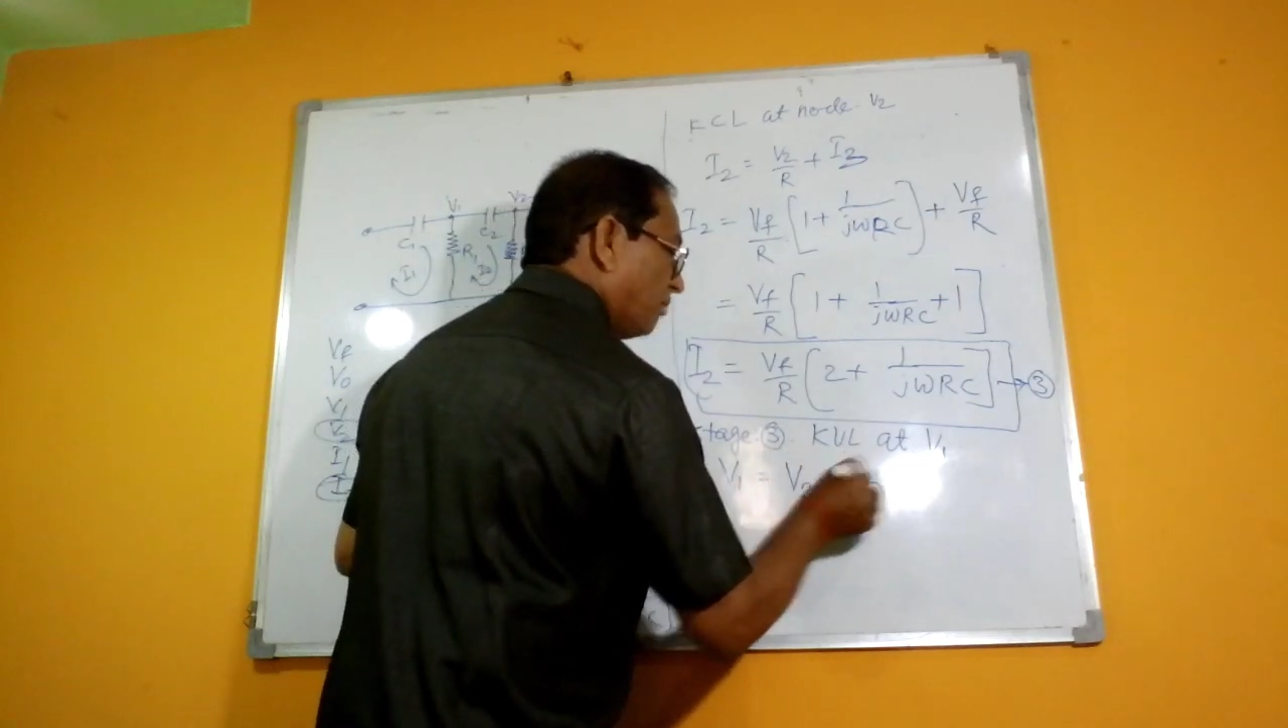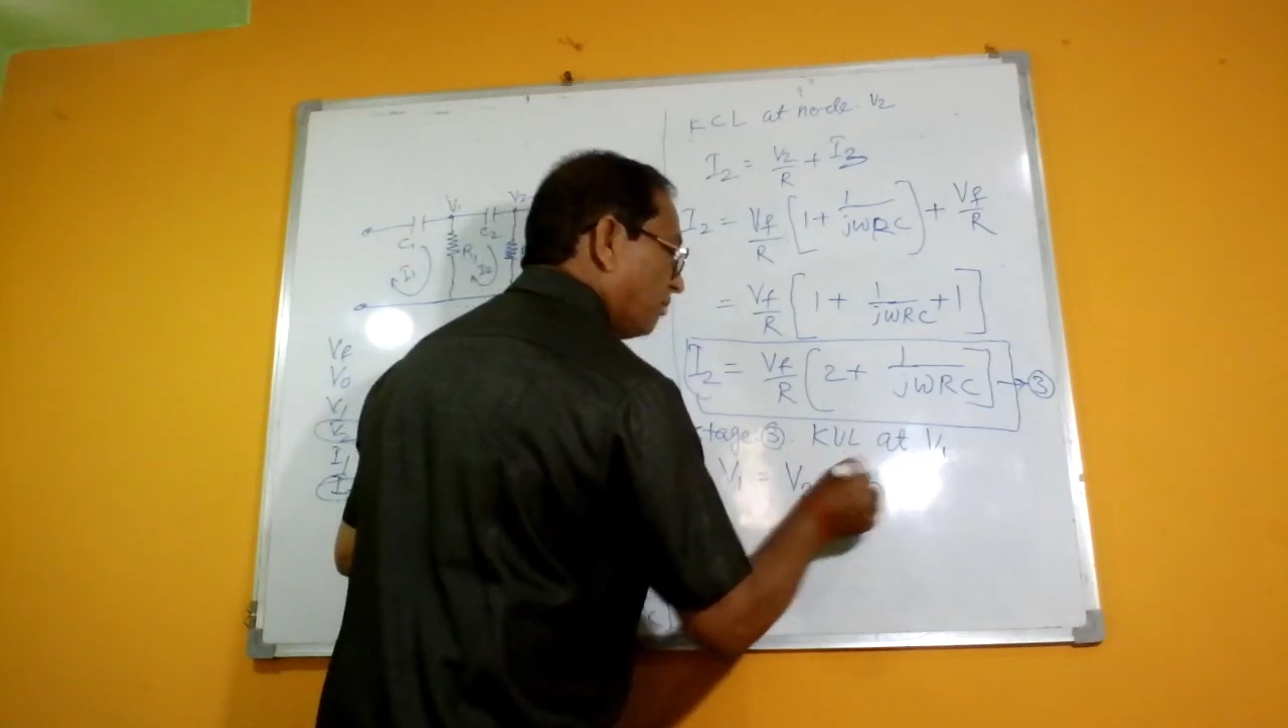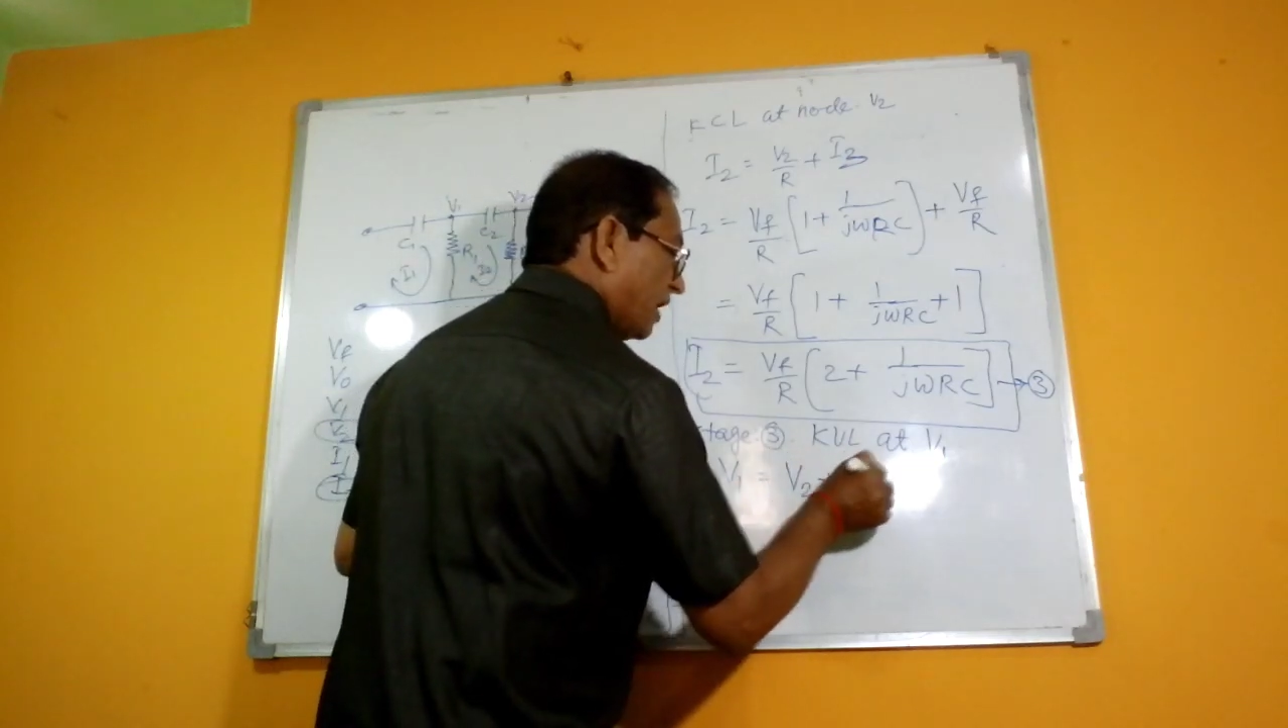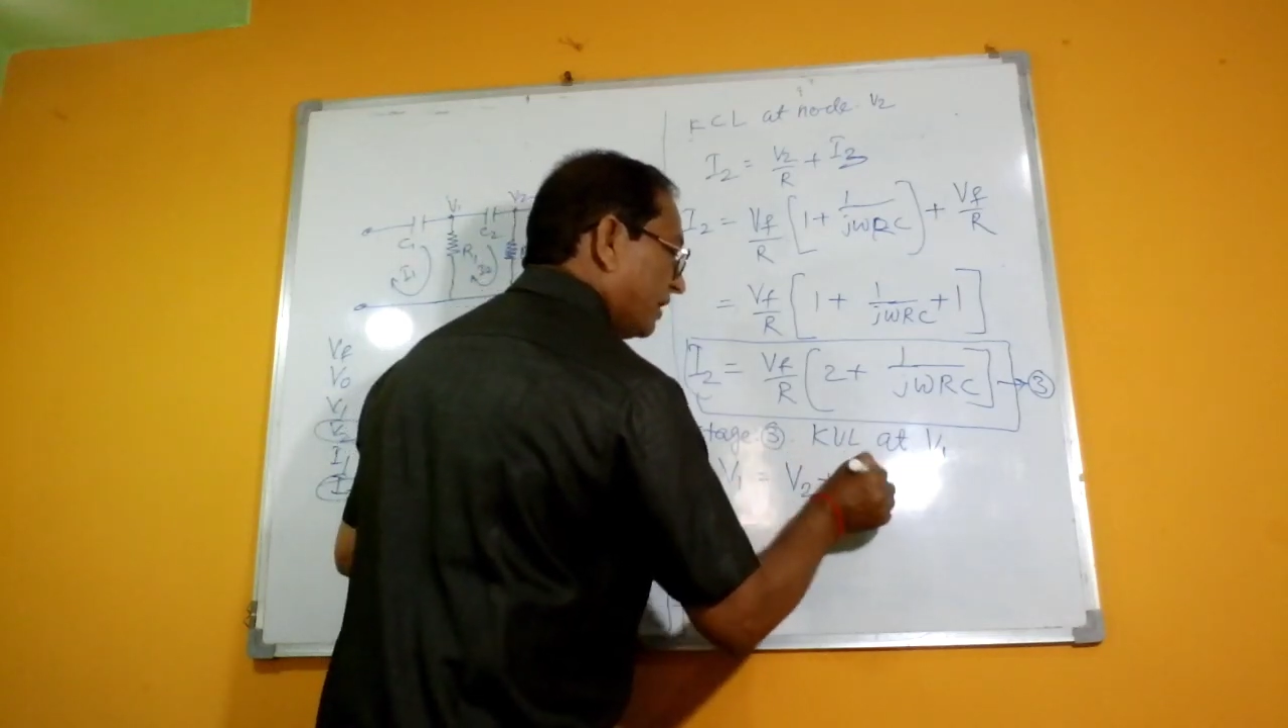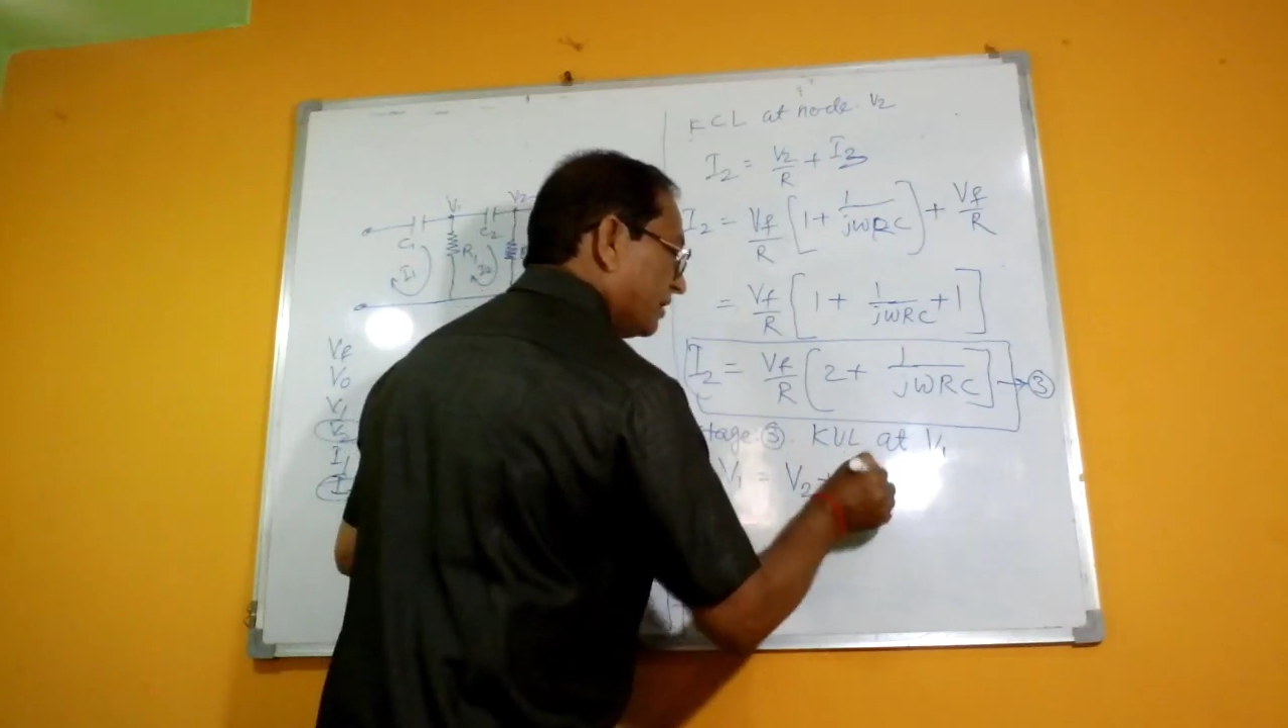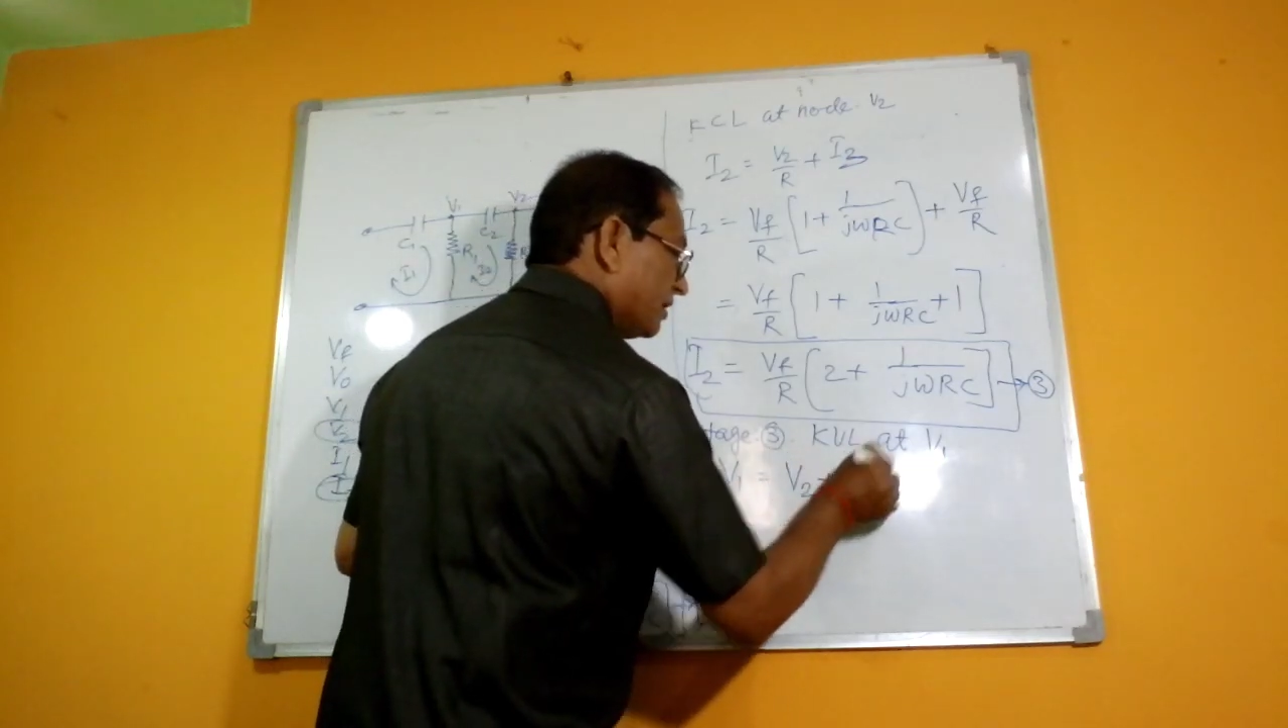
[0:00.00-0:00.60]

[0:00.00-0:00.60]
by